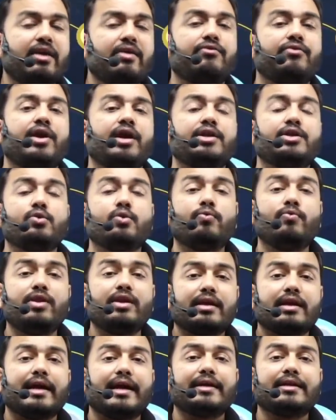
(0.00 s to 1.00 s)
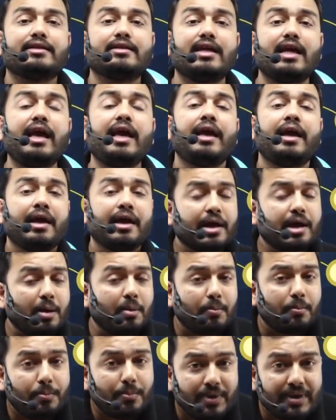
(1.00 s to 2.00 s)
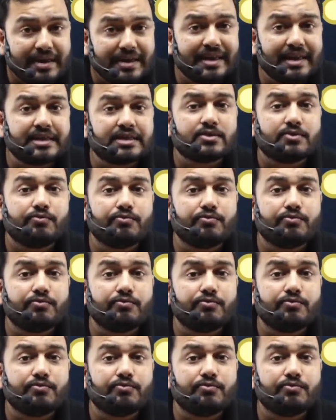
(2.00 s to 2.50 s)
where you will get the complete